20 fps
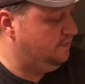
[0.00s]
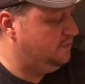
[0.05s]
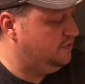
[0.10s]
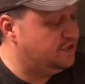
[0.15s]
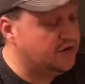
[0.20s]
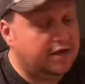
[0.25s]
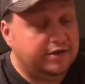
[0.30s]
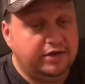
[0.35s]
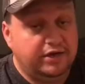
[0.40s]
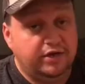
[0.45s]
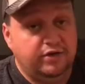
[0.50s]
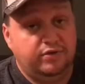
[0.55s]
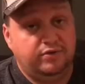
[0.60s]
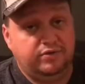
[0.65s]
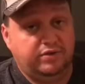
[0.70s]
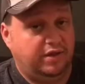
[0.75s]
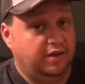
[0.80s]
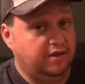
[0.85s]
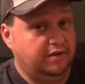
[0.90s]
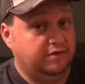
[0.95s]
John
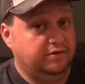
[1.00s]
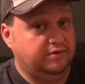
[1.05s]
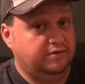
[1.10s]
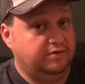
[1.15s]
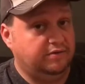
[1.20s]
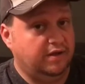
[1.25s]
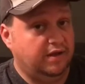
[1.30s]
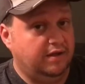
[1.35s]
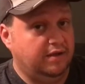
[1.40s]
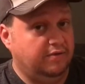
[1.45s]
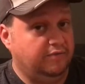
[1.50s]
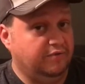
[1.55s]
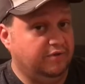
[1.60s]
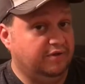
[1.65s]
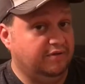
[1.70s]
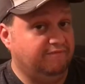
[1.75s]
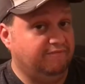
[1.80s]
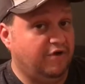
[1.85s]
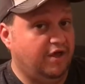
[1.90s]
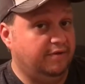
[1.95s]
Hughes
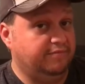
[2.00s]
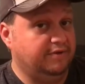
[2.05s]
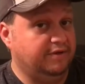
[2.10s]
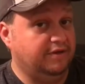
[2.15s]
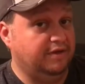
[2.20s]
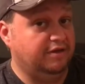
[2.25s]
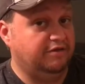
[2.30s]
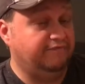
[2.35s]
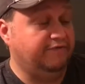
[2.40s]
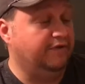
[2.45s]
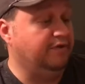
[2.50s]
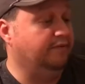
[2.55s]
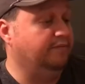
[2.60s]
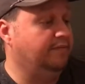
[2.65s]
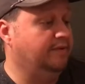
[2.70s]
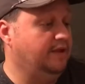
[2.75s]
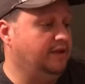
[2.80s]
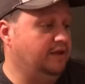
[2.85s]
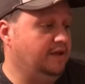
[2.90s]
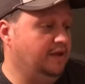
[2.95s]
was involved in this
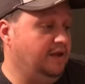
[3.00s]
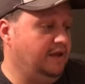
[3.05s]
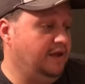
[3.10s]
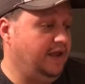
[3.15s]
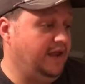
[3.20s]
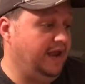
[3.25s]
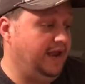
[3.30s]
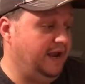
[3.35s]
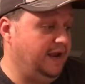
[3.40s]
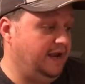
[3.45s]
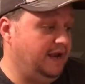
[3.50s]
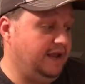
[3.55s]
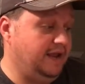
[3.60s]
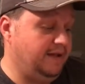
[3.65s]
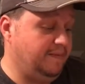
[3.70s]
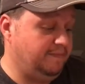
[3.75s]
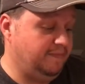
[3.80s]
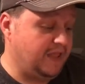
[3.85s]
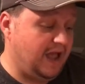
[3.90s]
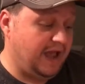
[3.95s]
film, and
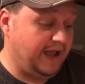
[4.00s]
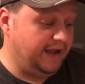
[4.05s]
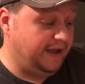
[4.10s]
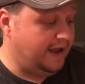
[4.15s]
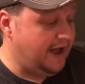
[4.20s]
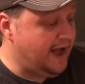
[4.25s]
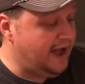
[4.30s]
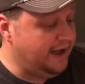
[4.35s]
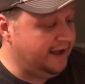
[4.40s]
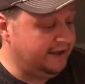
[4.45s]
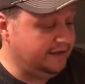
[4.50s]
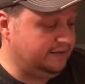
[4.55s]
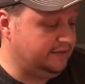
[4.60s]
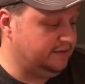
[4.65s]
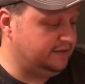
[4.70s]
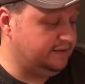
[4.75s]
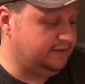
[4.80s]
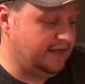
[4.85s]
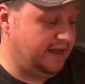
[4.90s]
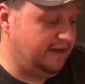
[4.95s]
I
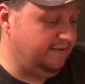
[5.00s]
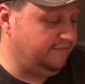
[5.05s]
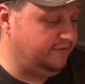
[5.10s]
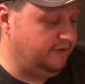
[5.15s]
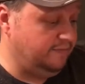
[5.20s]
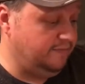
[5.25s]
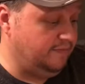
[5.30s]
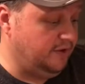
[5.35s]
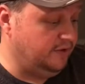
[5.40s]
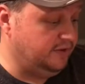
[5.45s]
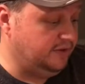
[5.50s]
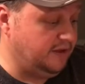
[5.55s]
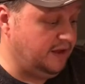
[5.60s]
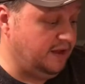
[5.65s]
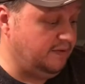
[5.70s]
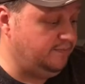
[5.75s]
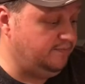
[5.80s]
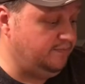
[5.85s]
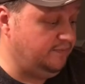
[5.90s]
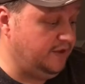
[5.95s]
just have the most
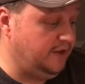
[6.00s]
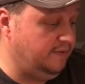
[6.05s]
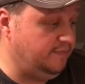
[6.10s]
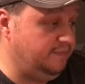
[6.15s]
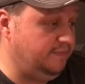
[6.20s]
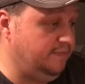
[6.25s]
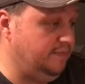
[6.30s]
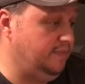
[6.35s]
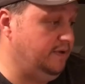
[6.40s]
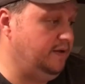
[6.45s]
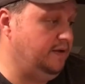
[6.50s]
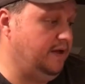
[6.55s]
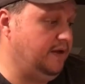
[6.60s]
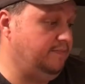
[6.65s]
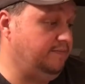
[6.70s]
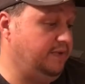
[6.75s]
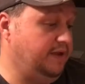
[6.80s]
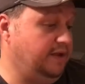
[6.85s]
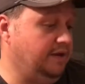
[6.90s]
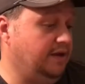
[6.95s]

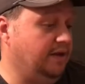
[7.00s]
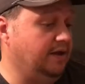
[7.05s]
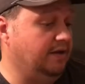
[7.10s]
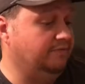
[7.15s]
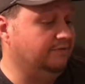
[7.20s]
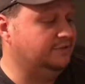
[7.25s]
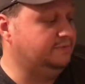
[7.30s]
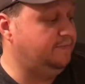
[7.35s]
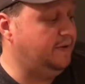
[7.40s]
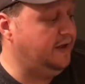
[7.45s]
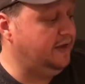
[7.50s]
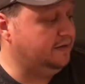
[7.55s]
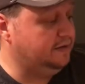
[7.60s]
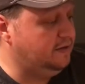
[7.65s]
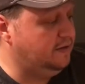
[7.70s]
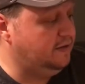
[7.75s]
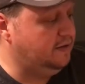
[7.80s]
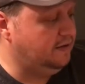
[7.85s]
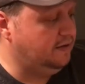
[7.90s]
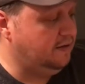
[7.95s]
upbeat respect,